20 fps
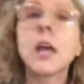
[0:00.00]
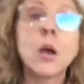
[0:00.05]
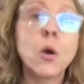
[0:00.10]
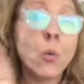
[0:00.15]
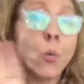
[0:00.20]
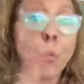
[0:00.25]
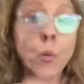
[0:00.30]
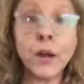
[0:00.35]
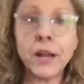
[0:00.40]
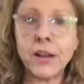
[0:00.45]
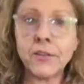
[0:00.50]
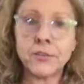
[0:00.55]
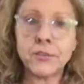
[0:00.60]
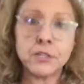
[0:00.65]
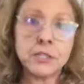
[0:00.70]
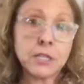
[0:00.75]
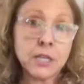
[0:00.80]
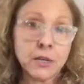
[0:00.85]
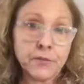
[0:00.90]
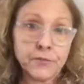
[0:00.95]
Whatever
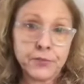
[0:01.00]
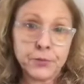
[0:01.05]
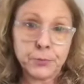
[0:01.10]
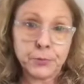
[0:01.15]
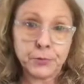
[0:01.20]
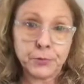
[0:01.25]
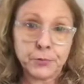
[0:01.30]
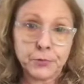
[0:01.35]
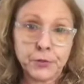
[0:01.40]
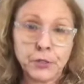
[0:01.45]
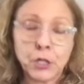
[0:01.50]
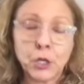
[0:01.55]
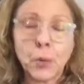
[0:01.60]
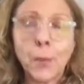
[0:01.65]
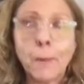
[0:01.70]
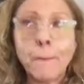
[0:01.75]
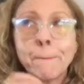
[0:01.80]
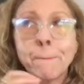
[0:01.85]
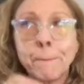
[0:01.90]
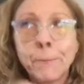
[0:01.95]
is comfortable for you.
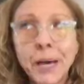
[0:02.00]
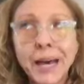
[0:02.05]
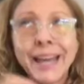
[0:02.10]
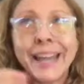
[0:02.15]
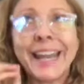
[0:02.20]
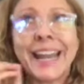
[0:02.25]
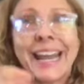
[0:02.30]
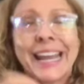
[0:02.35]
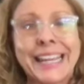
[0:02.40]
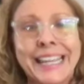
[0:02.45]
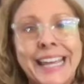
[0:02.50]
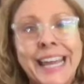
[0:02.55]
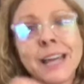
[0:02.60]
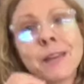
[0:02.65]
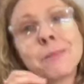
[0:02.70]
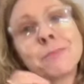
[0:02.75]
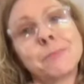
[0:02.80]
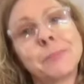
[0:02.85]
But again,